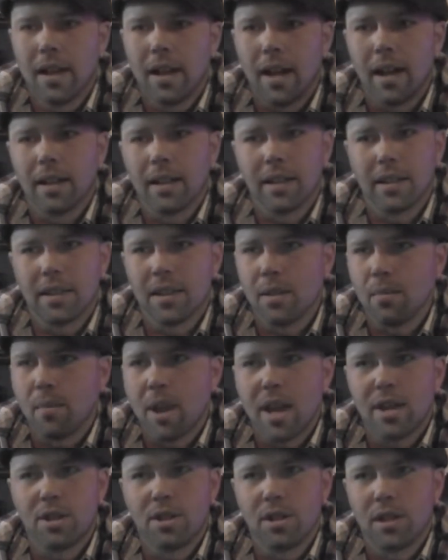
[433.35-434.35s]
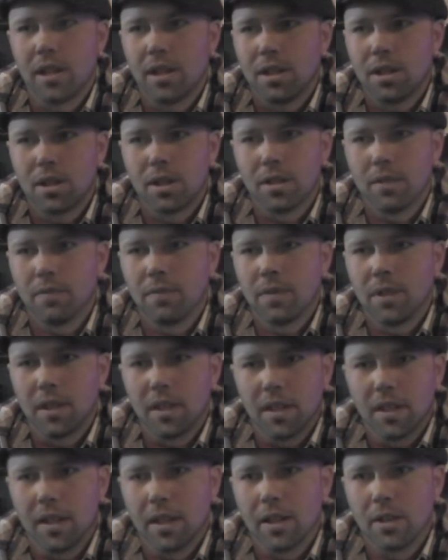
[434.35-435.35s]
I like the imagination of
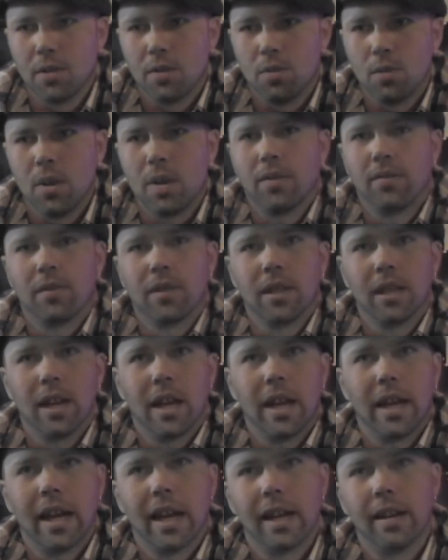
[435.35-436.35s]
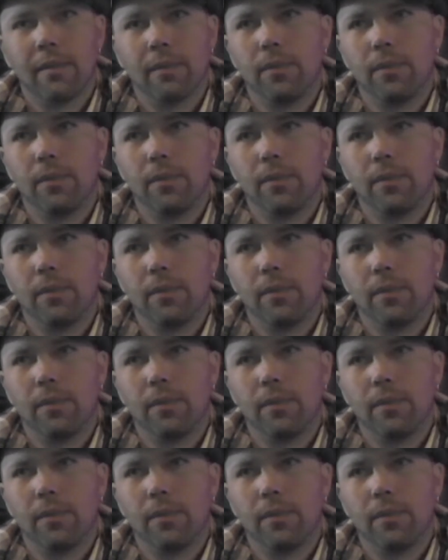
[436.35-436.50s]
thinking, you know, what if the guy had a